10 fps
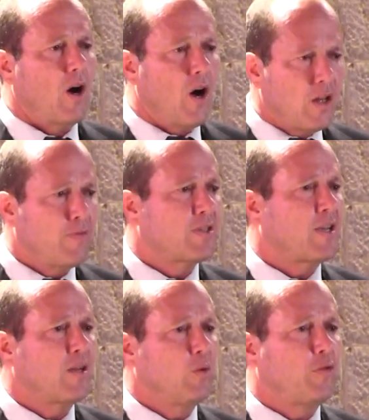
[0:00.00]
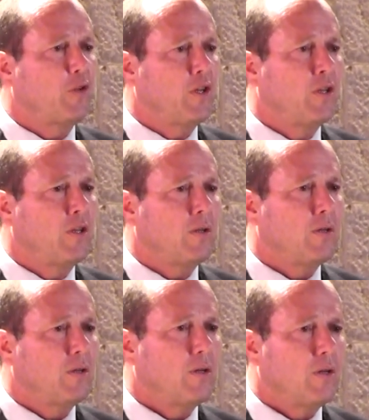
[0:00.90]
all of a sudden we feel
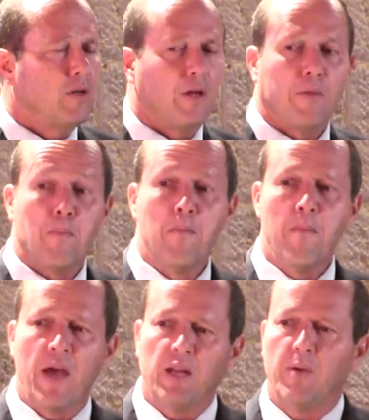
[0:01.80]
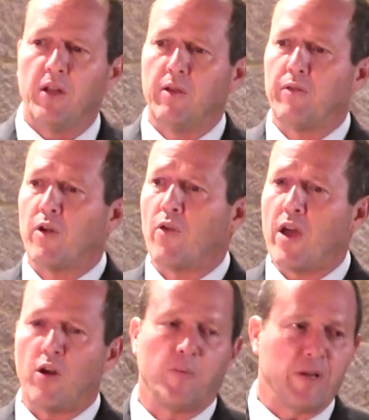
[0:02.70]
many, many of our
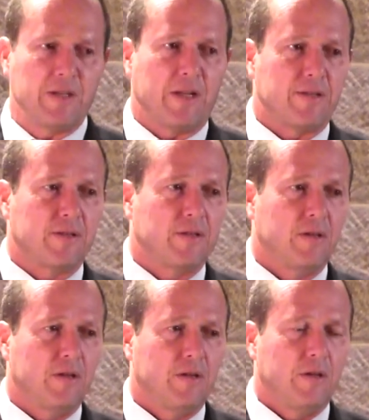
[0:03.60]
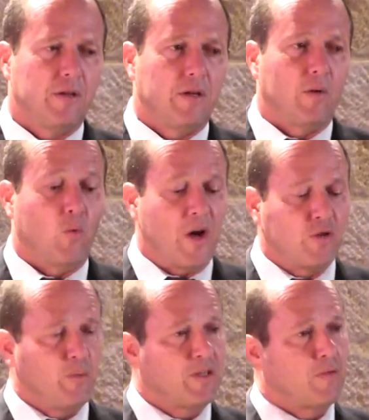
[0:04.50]
Arab residents
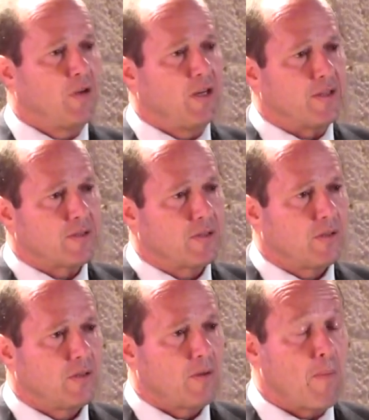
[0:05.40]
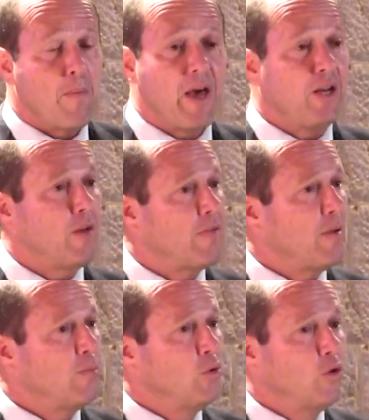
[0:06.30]
want to be civilians. Many of
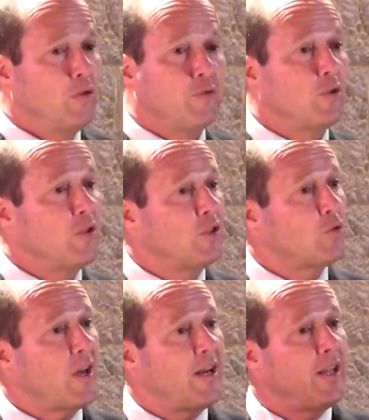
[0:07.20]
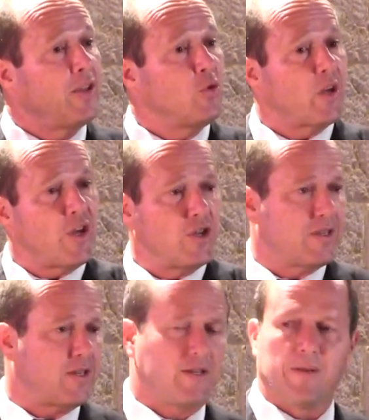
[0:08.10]
them moved to the Israeli
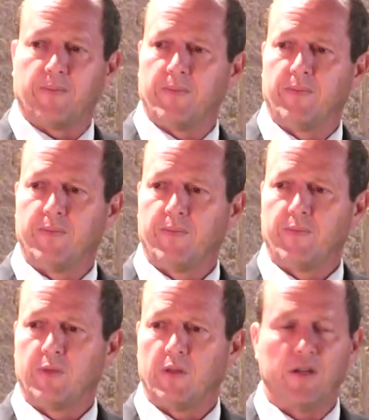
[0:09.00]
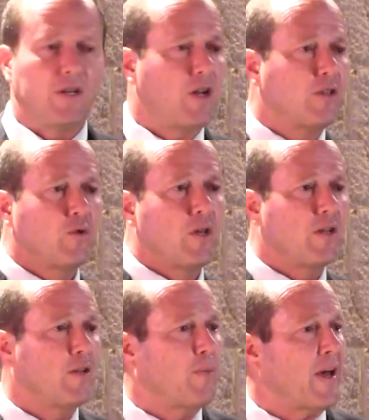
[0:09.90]
education system. They did not do
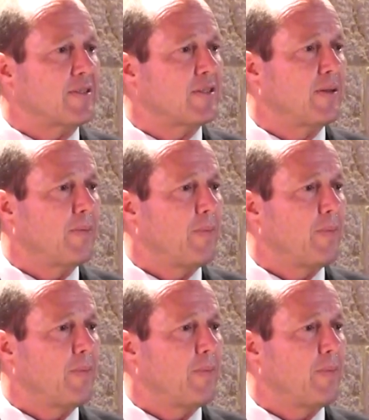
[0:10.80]
that in the past.